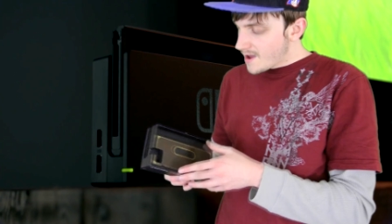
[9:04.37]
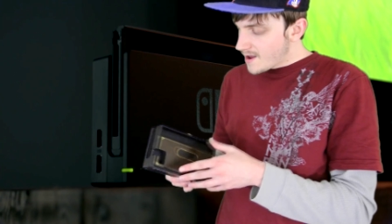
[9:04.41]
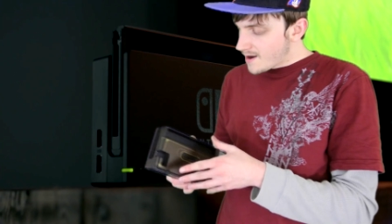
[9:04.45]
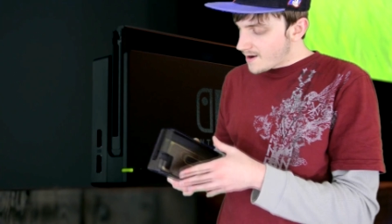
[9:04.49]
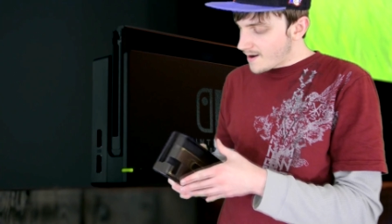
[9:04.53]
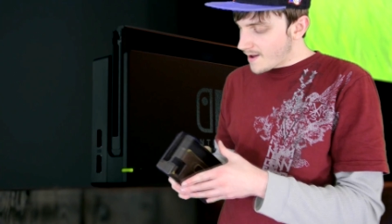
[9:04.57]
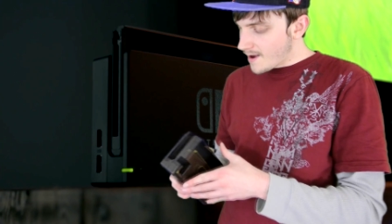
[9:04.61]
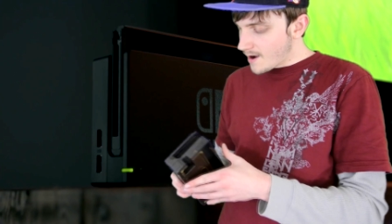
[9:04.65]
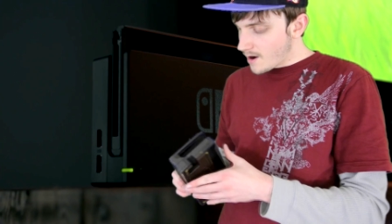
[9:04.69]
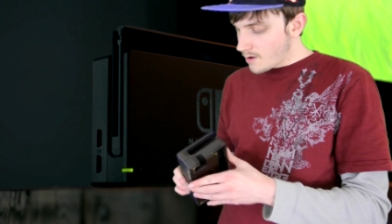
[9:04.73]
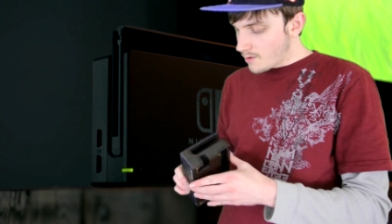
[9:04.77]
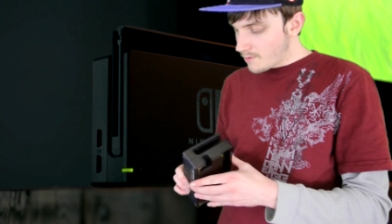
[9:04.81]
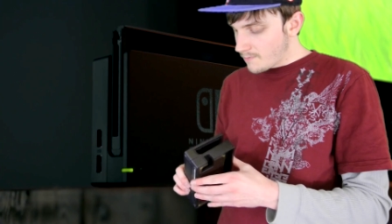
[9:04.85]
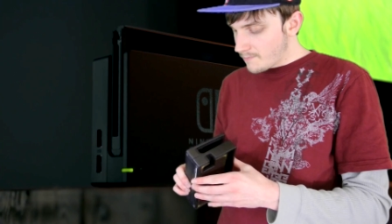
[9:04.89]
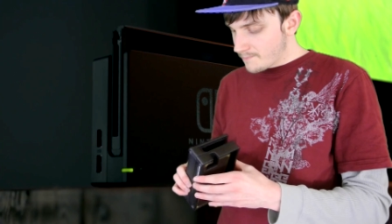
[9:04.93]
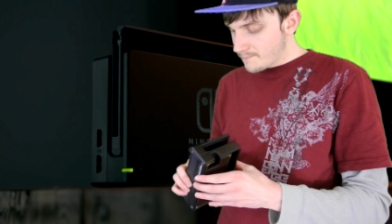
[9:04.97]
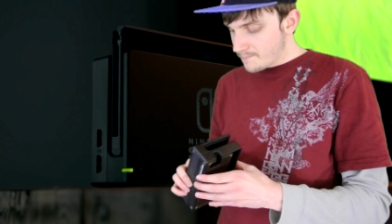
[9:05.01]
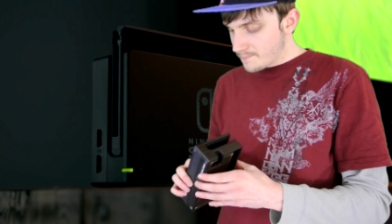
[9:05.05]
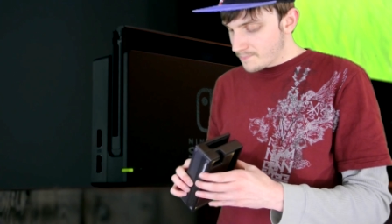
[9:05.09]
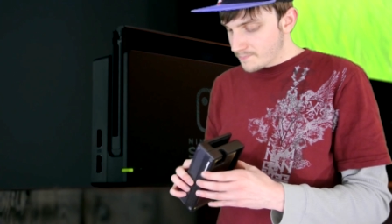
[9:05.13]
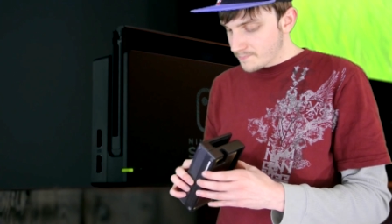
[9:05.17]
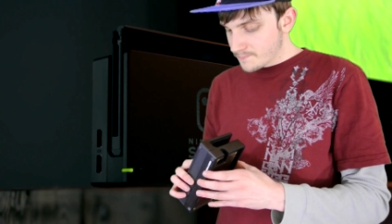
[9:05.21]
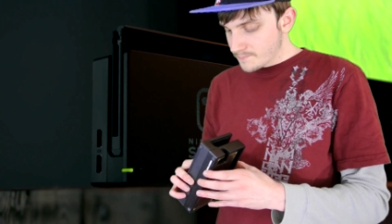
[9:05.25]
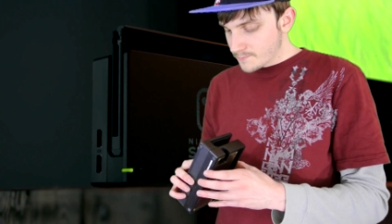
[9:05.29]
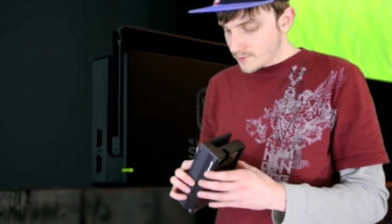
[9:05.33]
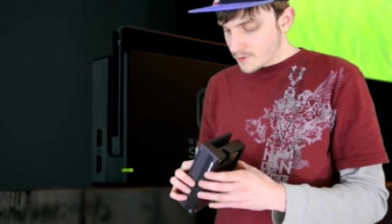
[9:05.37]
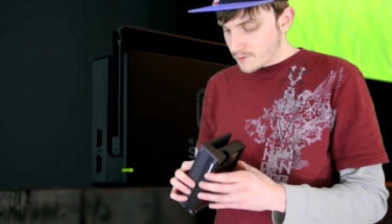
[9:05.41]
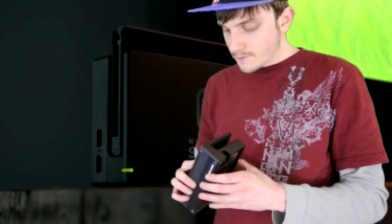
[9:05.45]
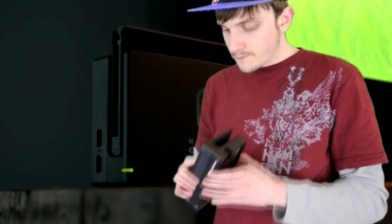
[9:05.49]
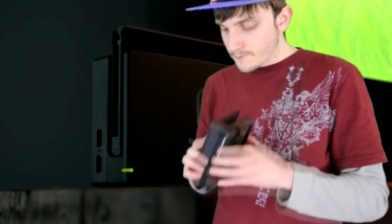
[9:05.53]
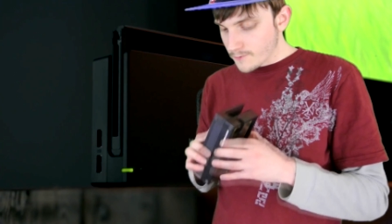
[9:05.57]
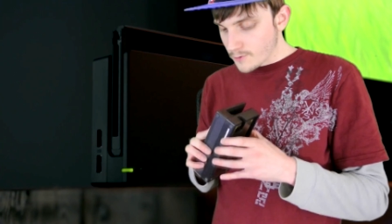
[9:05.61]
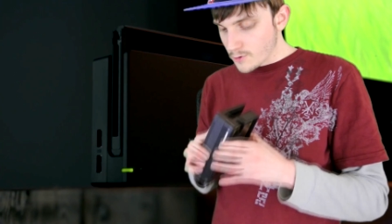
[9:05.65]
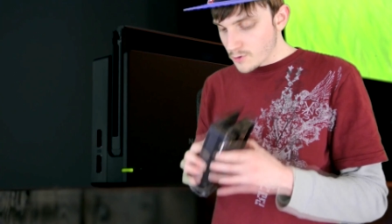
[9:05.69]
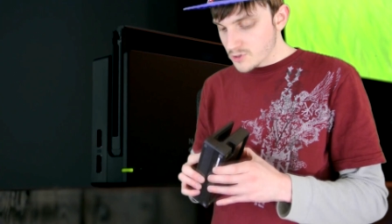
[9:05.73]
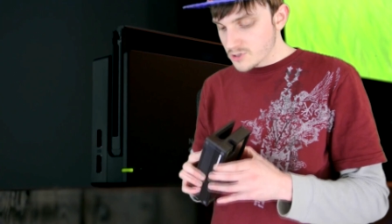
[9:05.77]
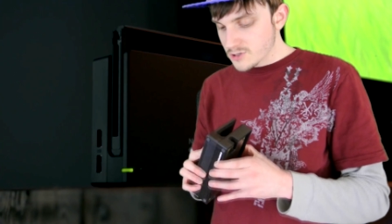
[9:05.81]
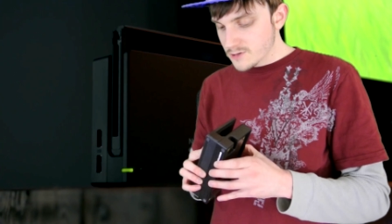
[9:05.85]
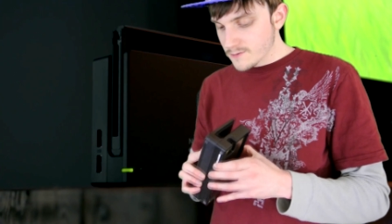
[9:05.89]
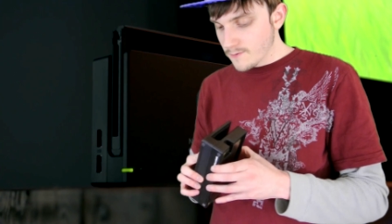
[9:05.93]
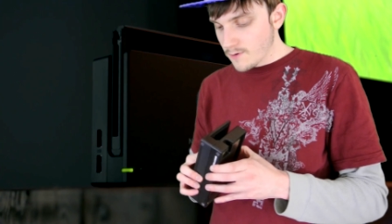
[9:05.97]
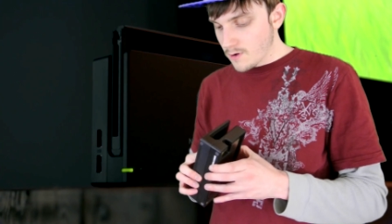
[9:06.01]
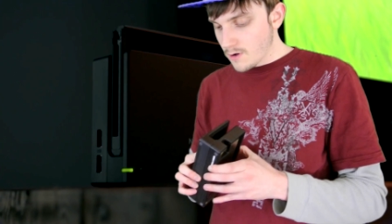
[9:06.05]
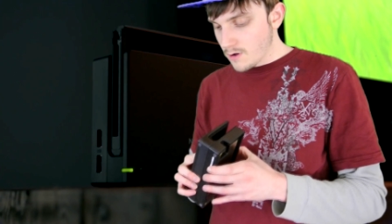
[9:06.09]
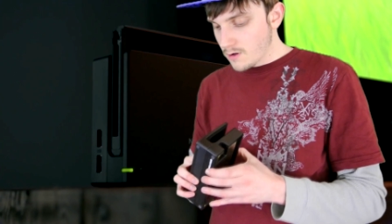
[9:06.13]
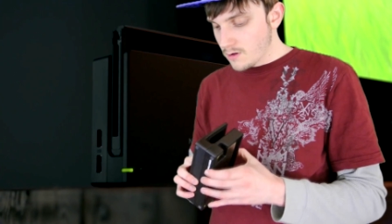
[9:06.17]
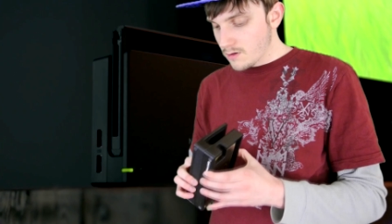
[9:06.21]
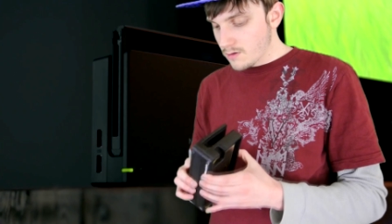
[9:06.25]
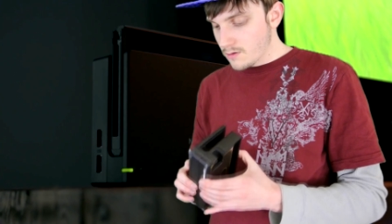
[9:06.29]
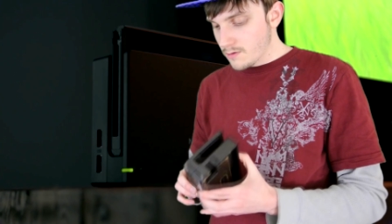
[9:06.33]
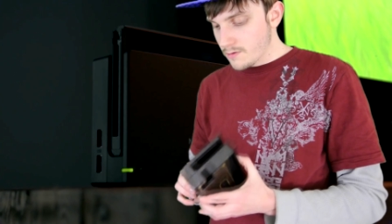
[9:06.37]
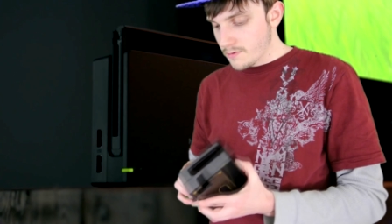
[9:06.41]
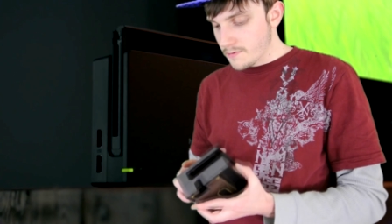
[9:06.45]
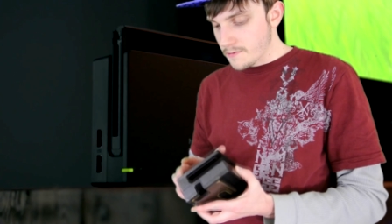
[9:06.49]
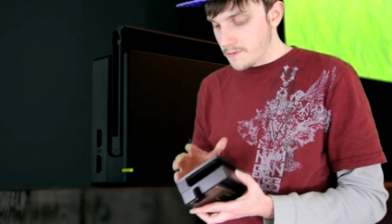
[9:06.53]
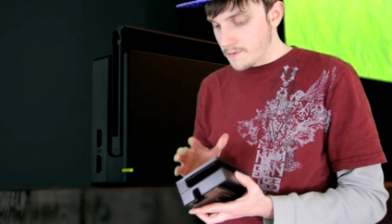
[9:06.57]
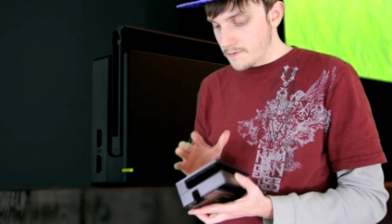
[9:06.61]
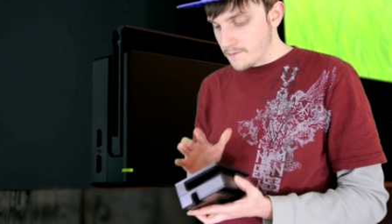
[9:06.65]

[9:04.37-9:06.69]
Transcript: Now, first of all,